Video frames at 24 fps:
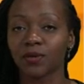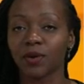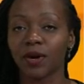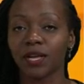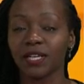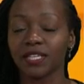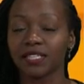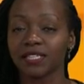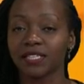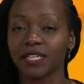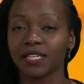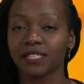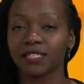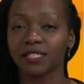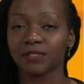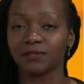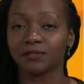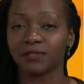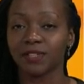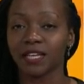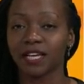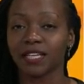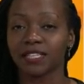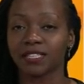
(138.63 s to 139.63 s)

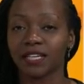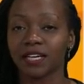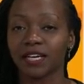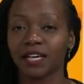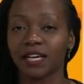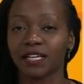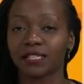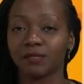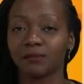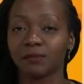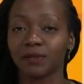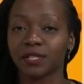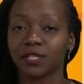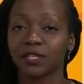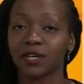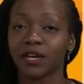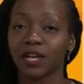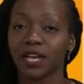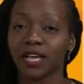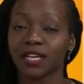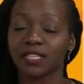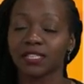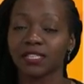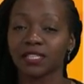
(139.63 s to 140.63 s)
qualitative data has been
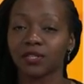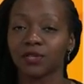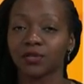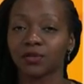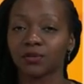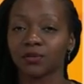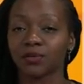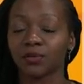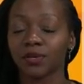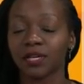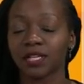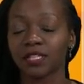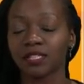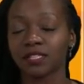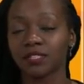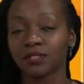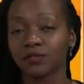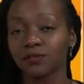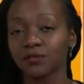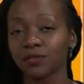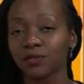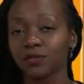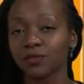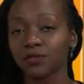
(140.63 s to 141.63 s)
collected through
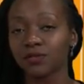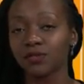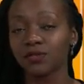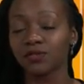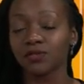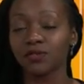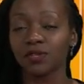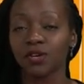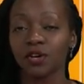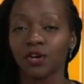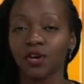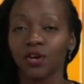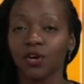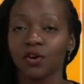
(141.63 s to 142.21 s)
interviews,